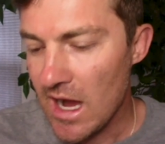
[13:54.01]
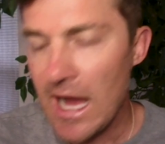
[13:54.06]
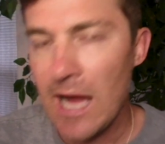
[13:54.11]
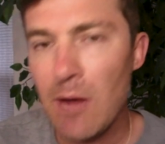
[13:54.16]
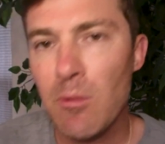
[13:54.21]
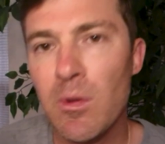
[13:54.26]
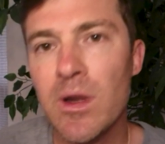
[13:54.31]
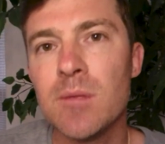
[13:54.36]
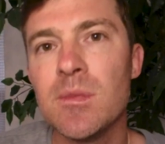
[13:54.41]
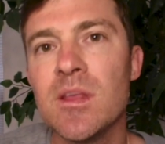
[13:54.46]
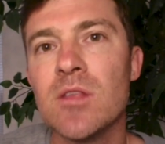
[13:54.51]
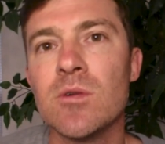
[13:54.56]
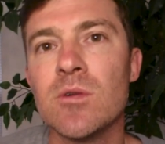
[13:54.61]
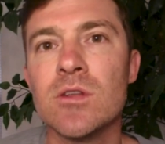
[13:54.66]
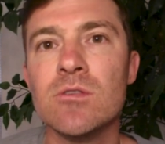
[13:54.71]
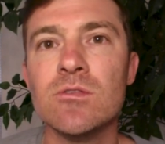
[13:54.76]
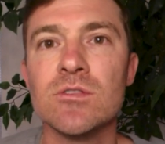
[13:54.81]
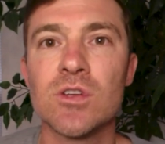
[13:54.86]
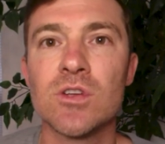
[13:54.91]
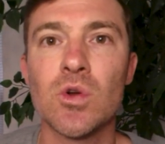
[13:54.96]
I want to be the
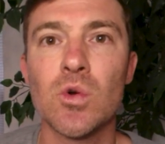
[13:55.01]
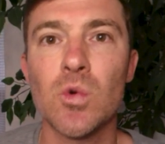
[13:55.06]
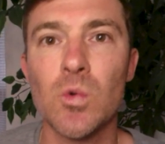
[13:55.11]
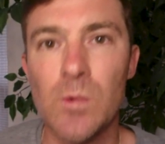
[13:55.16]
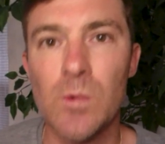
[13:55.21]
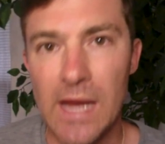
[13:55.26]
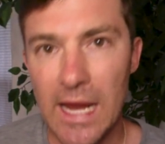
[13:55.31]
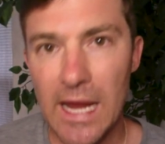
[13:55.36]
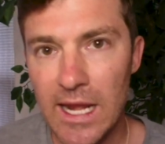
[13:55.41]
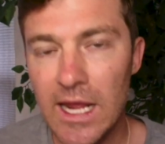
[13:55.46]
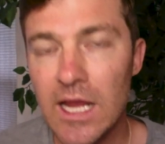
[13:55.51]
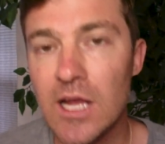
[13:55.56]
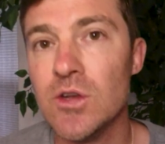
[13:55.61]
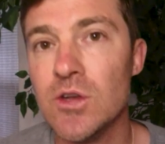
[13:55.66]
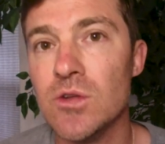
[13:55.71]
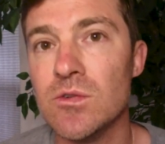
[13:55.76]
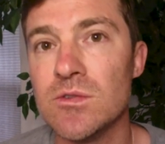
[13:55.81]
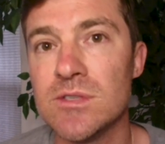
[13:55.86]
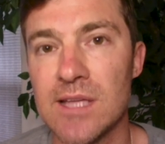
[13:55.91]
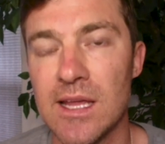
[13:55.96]
one who's creating a
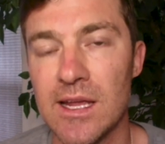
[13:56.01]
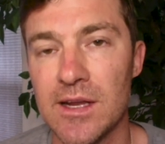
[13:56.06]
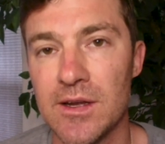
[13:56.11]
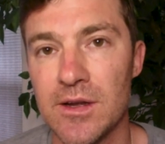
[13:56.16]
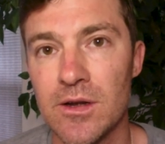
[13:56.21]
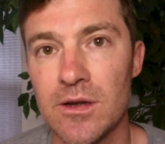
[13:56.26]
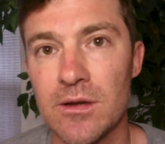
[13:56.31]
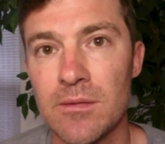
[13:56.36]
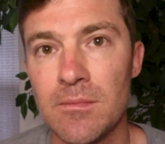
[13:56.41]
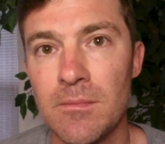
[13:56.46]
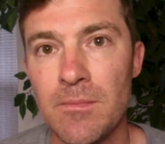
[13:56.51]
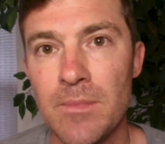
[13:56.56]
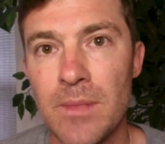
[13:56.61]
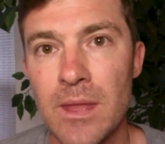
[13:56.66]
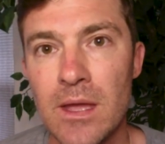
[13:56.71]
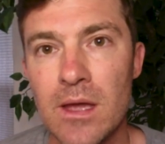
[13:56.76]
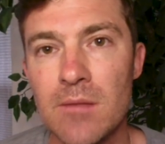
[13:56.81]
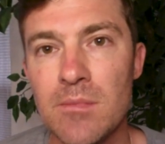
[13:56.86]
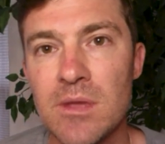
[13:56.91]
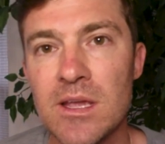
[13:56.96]
new standard.
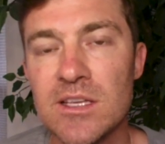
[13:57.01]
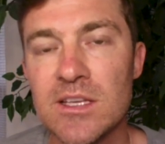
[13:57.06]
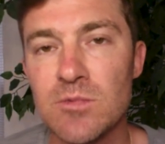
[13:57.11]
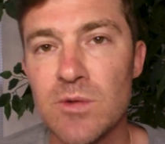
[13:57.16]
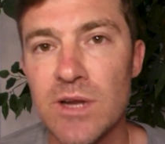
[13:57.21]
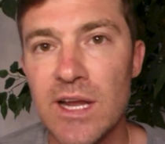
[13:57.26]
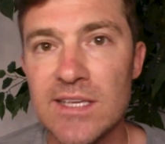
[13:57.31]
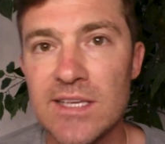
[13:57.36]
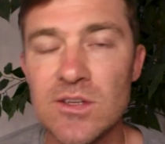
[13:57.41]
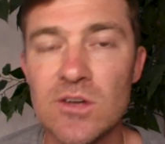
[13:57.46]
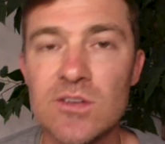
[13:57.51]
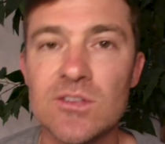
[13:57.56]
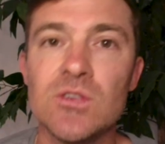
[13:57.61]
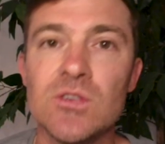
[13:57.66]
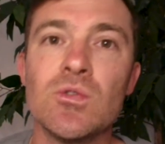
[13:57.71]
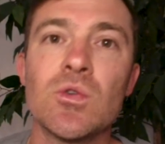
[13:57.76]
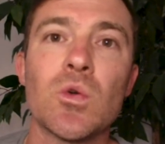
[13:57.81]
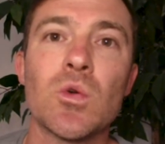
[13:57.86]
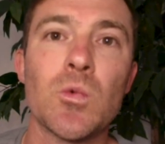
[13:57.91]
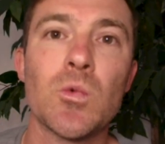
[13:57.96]
Because when I start
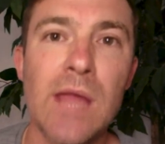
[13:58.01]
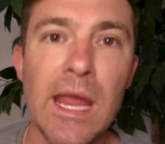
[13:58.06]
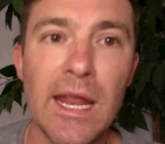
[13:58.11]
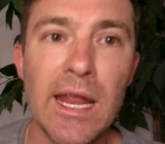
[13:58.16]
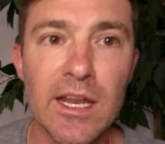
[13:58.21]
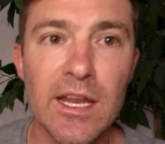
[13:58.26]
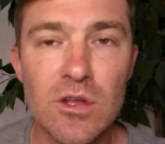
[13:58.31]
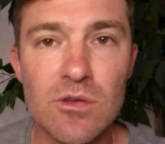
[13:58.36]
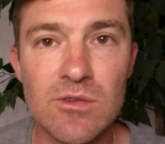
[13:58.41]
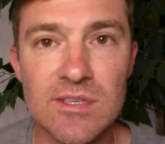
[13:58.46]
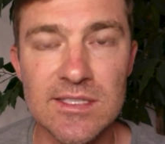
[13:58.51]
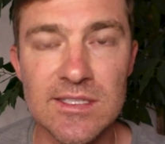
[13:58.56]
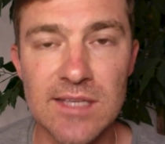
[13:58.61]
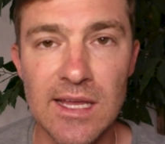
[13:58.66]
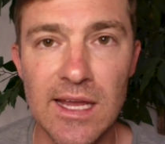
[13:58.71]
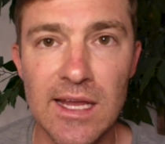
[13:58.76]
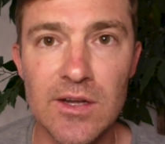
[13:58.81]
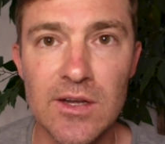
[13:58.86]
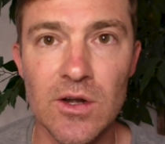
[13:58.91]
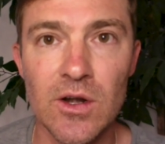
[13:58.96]
to create a new
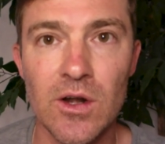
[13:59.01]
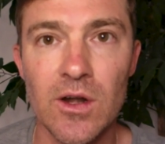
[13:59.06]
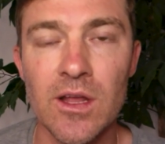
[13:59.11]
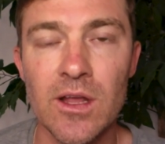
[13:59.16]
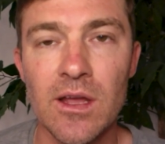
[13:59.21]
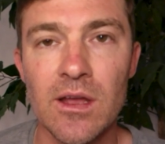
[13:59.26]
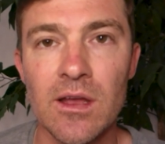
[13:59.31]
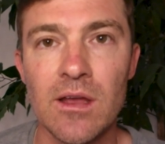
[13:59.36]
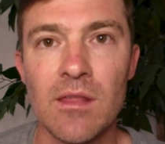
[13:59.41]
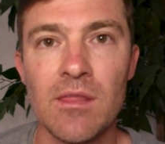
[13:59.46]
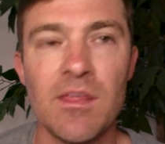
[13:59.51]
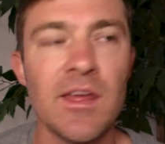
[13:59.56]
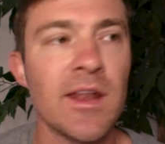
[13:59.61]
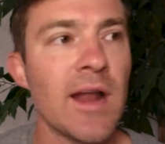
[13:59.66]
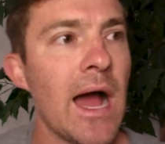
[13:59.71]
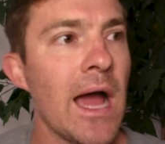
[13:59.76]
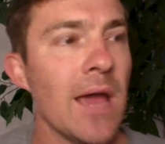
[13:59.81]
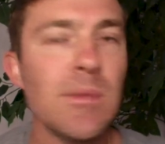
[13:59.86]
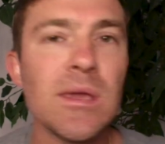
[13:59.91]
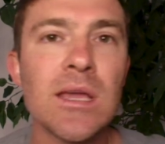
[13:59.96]
standard, then
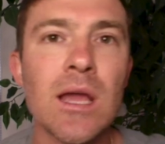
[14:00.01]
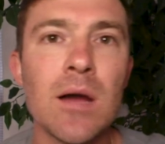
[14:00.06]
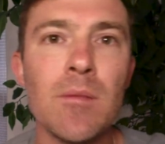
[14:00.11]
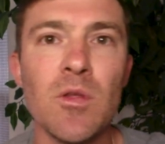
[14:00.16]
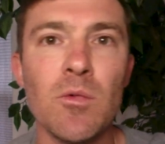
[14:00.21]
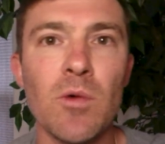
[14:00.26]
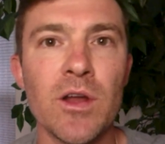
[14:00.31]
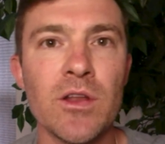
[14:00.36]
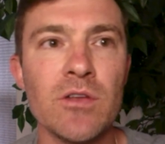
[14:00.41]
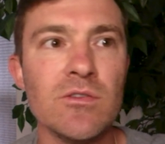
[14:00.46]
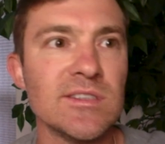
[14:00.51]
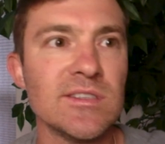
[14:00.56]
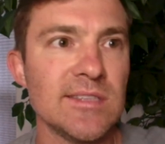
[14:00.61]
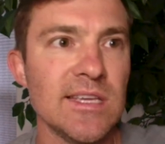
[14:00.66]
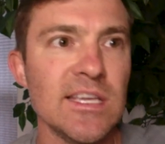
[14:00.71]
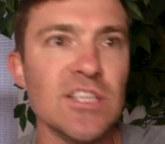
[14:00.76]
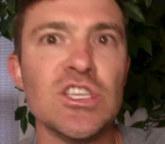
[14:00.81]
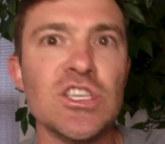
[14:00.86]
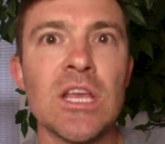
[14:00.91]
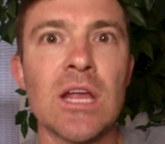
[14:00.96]
I become the one who's
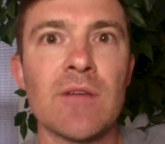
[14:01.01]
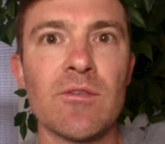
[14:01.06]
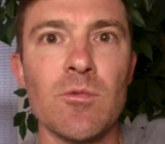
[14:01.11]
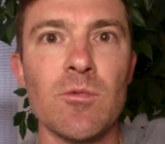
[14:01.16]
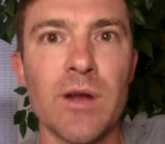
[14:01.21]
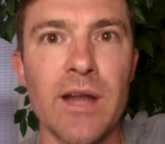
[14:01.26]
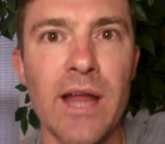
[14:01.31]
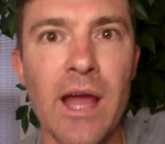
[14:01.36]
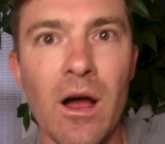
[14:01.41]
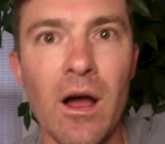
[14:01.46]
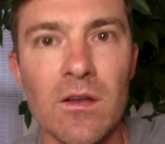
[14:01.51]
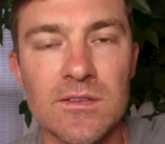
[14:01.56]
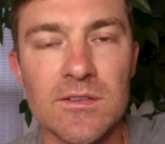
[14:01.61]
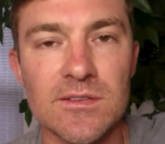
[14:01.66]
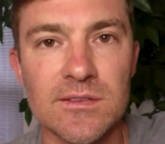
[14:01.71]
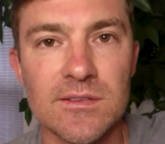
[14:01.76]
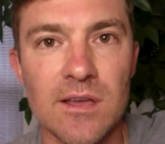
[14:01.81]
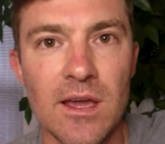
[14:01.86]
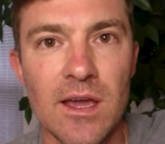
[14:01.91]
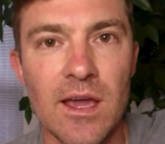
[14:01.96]
teaching everyone
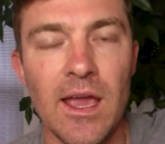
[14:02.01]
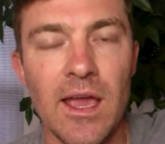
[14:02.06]
else.